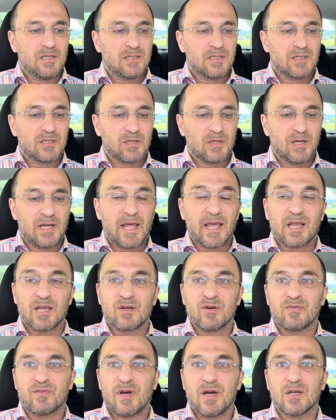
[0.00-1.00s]
the lack
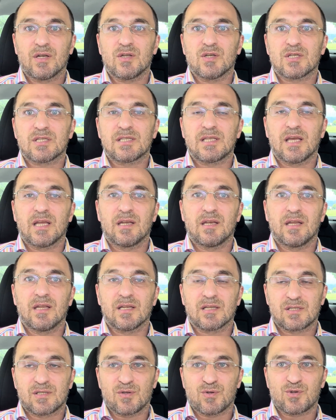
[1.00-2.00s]
of understanding
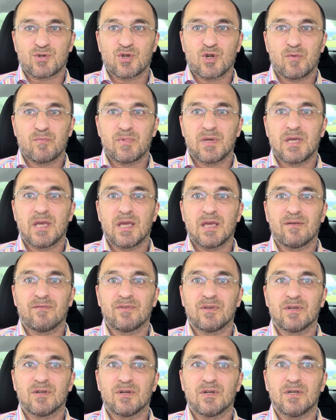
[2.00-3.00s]
social
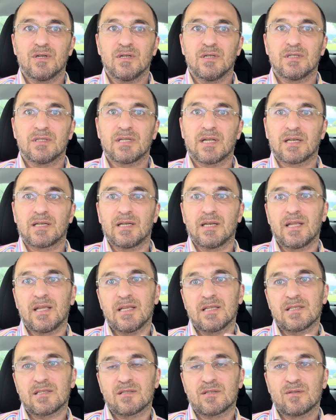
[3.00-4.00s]
behavior that
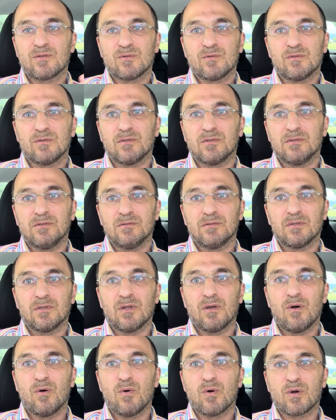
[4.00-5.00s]
leads to
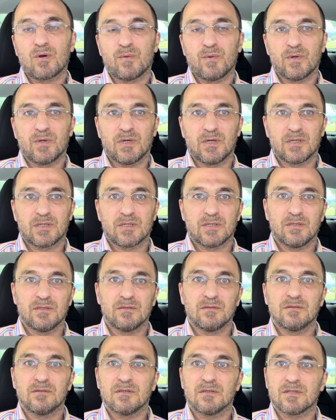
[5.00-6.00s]
awkward
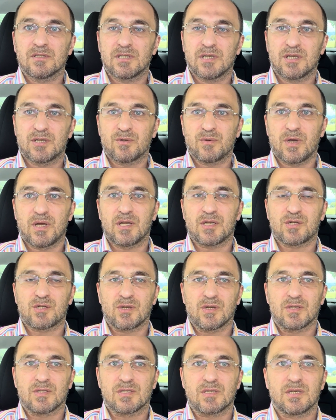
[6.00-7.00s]

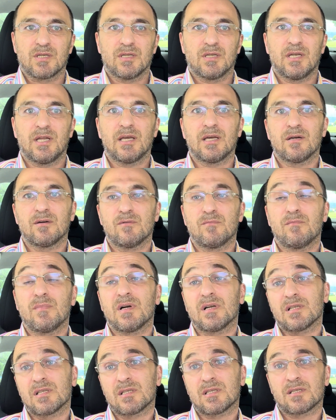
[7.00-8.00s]
situations. Now,
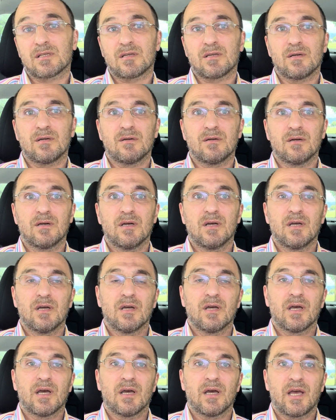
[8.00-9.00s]
Musk
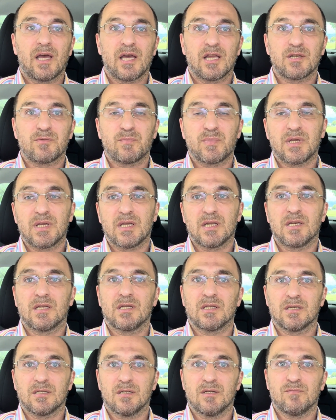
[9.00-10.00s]
had
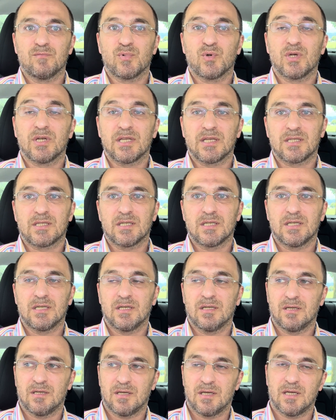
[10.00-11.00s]
been bullied
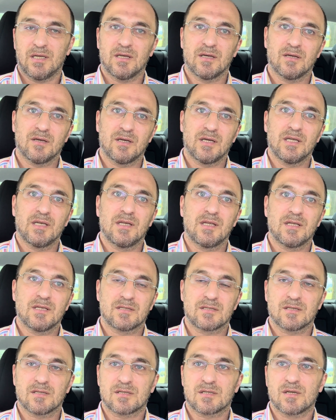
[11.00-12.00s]
in
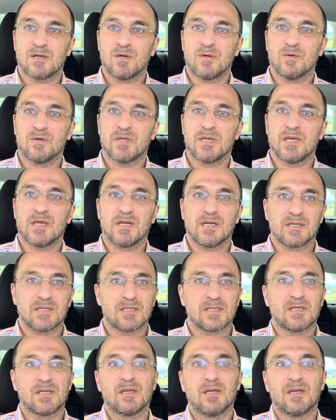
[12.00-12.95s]
his school years,